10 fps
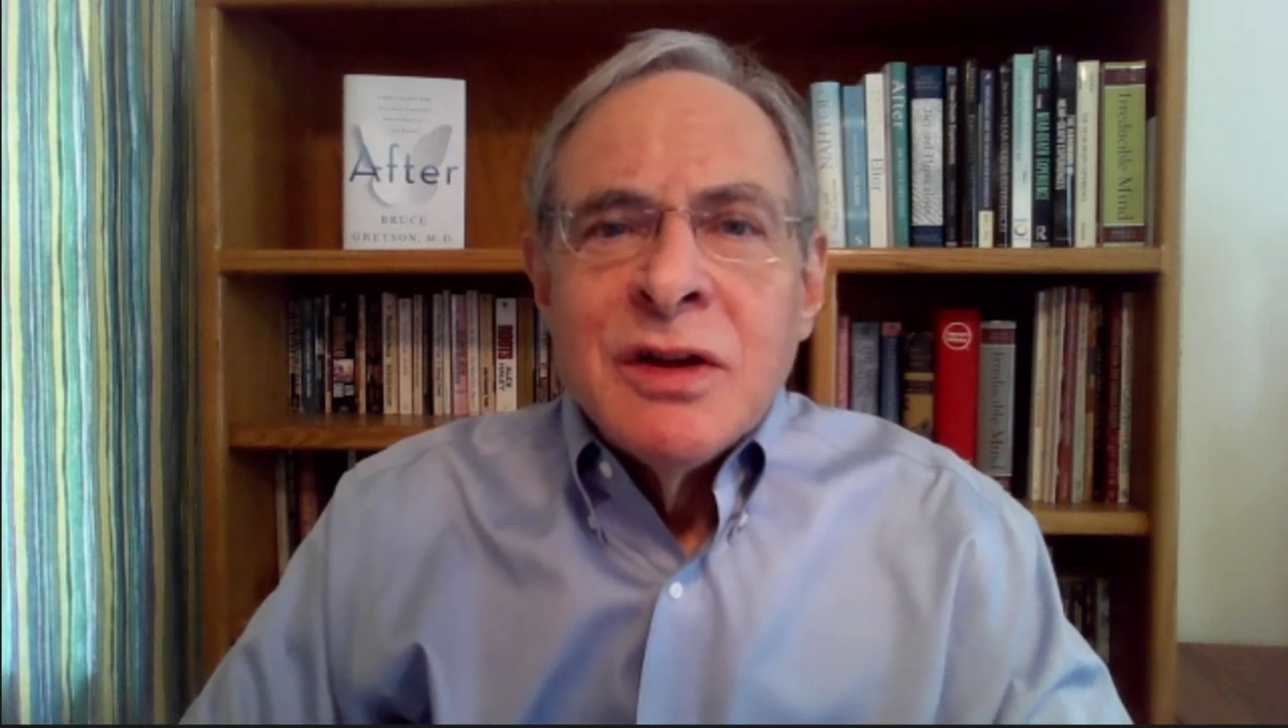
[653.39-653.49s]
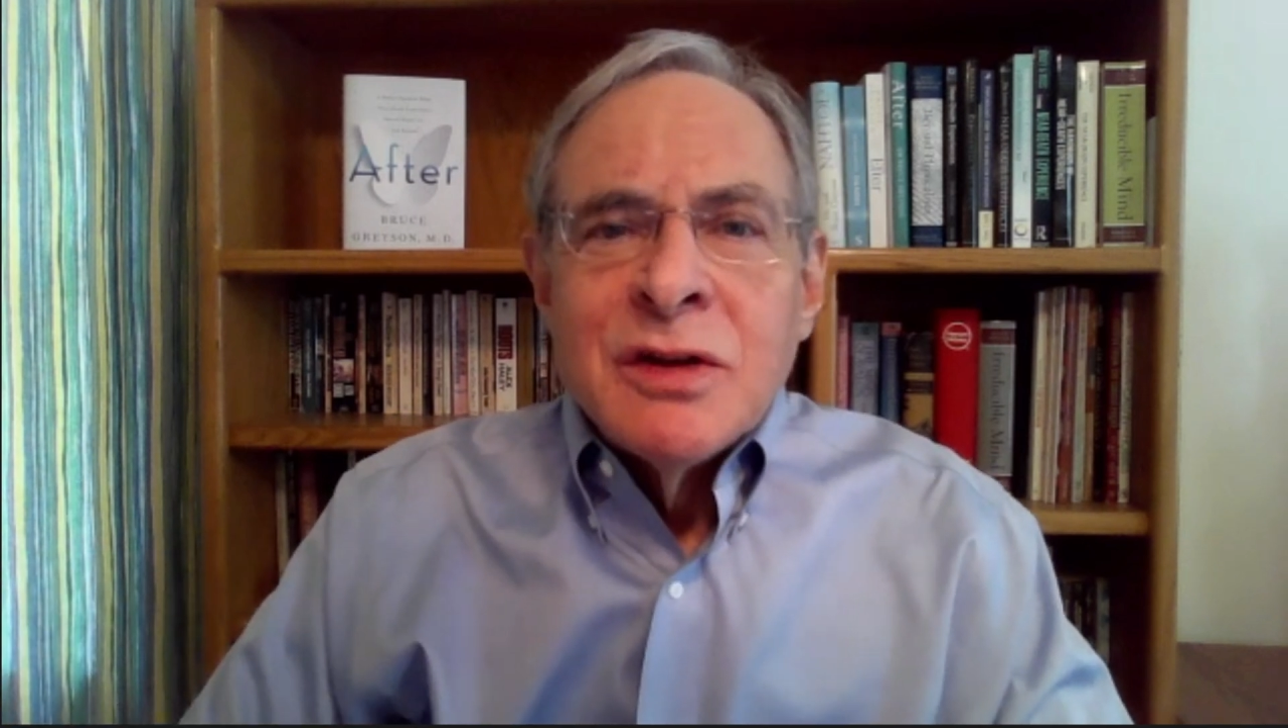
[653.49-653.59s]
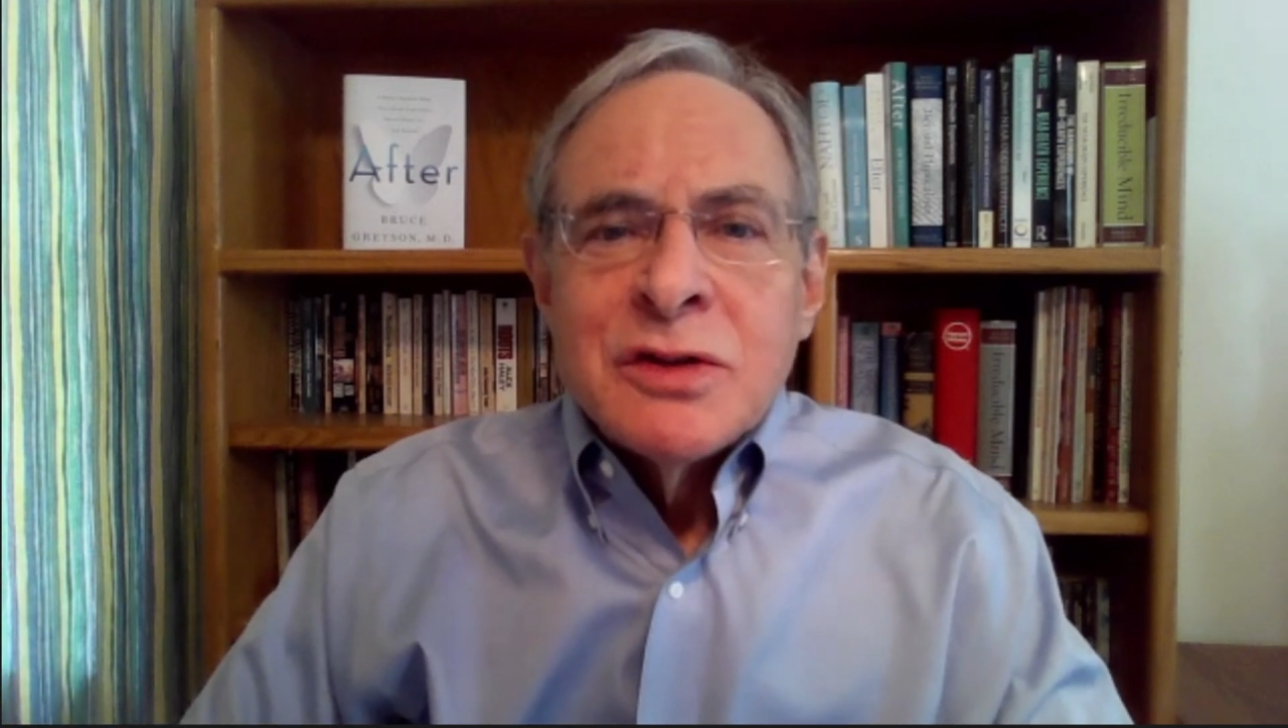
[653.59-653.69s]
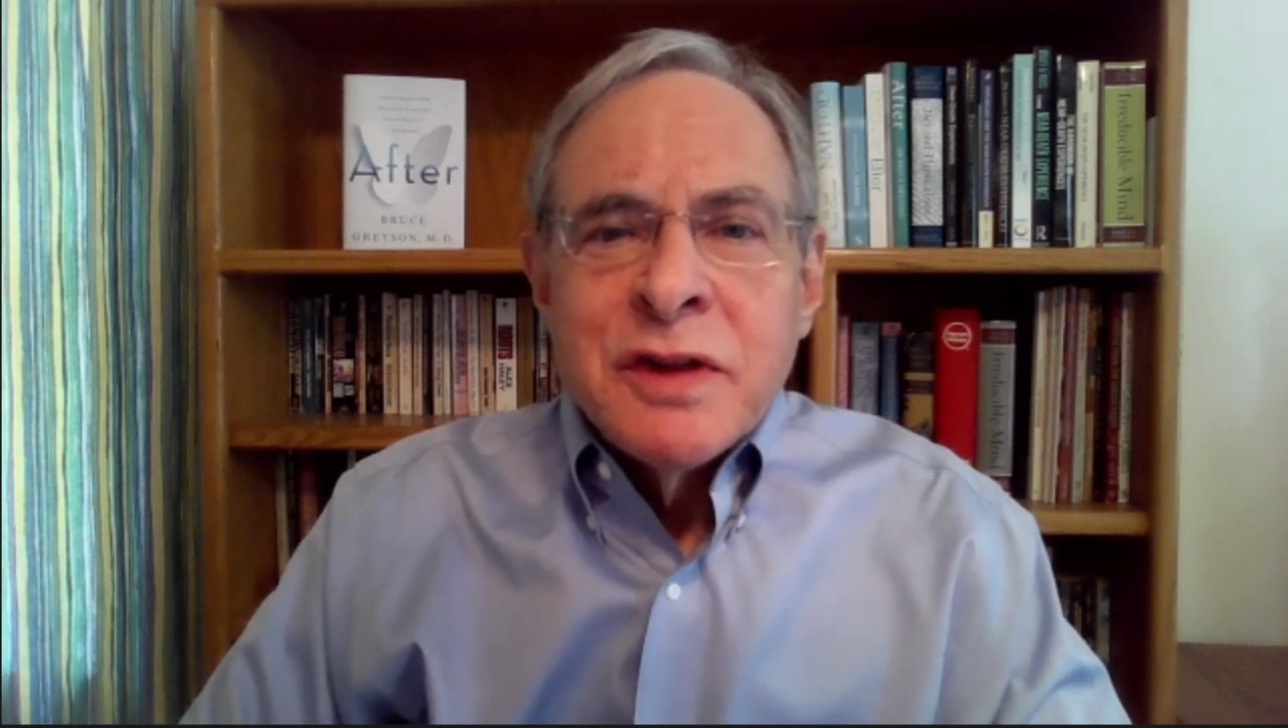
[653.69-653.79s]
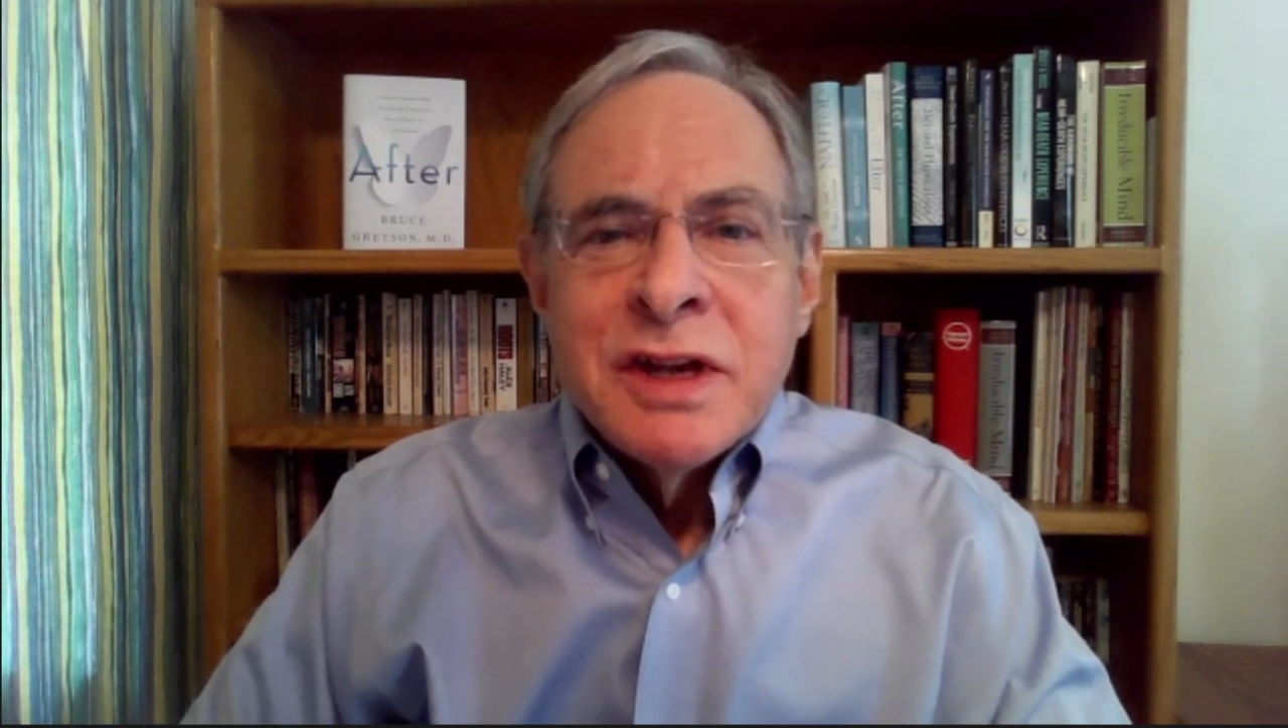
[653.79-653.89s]

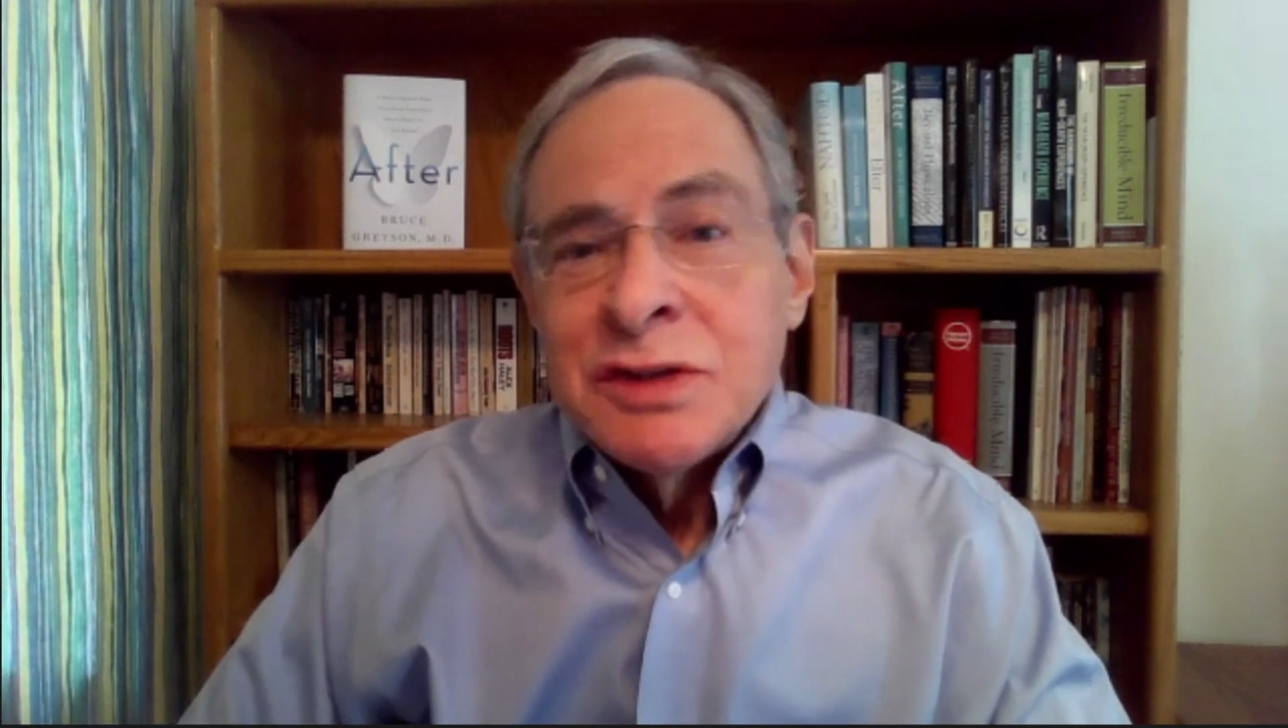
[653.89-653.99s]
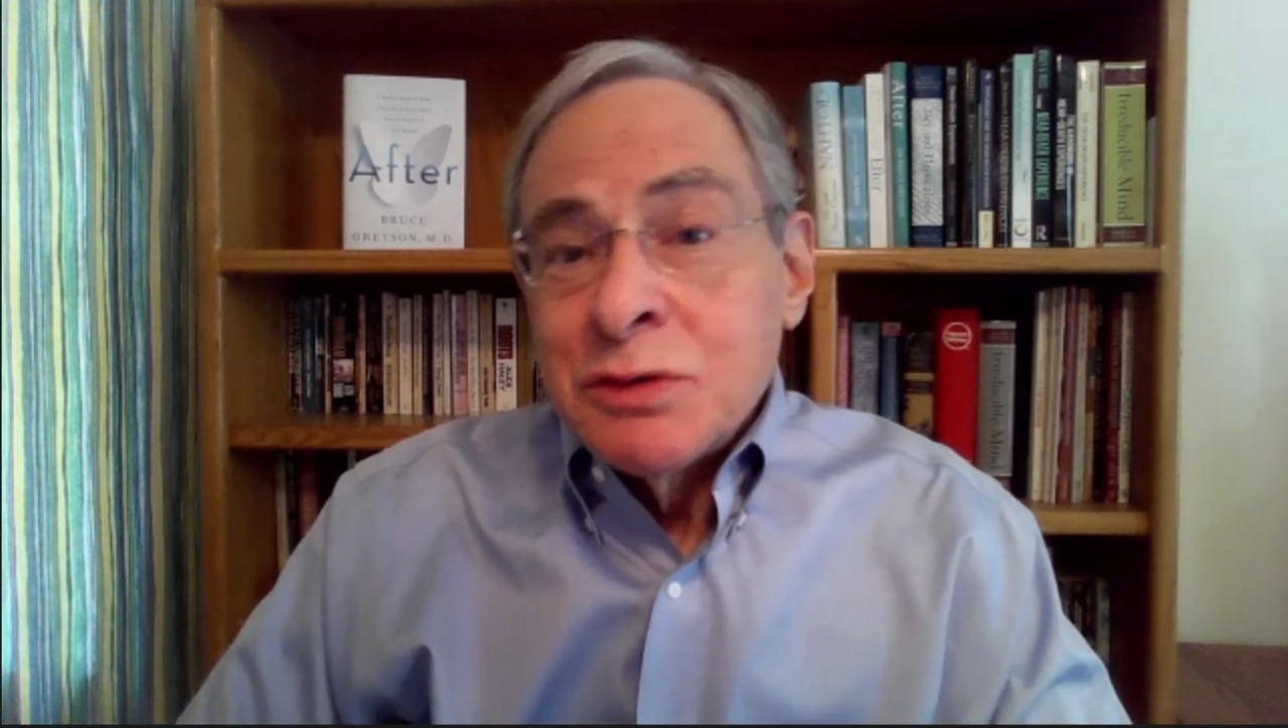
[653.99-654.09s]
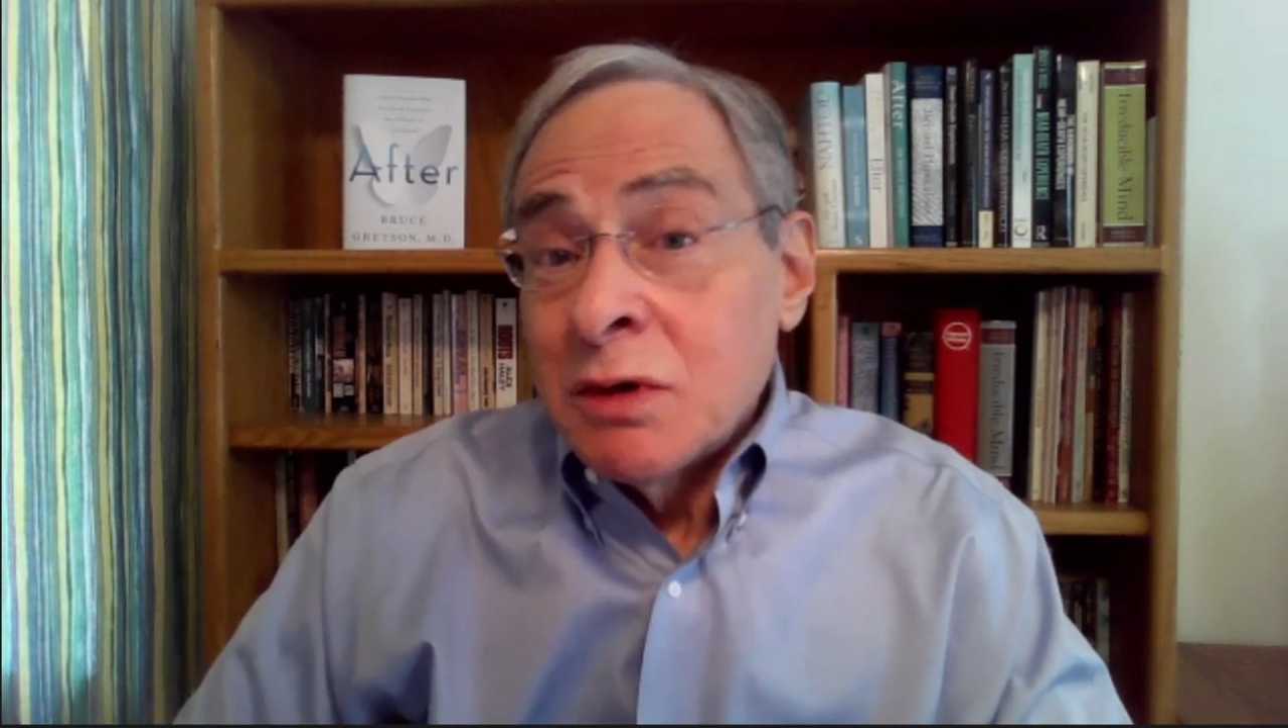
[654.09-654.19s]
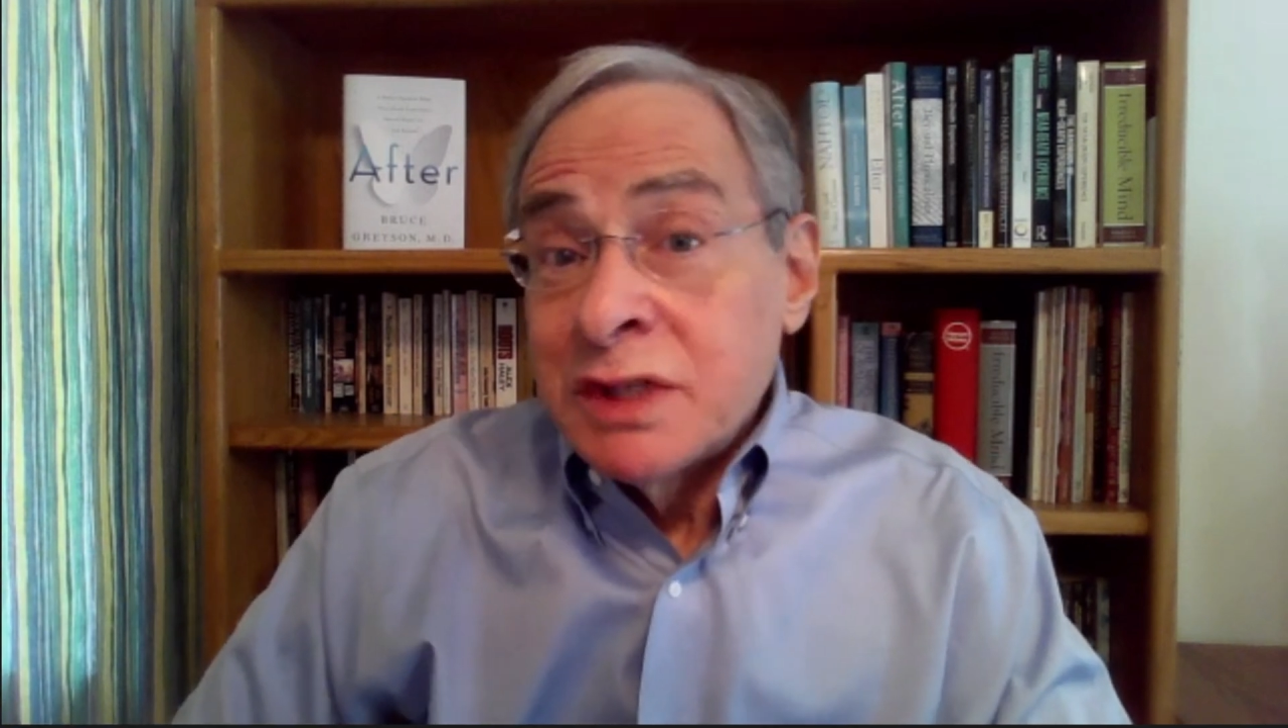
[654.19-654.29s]
So they could sort of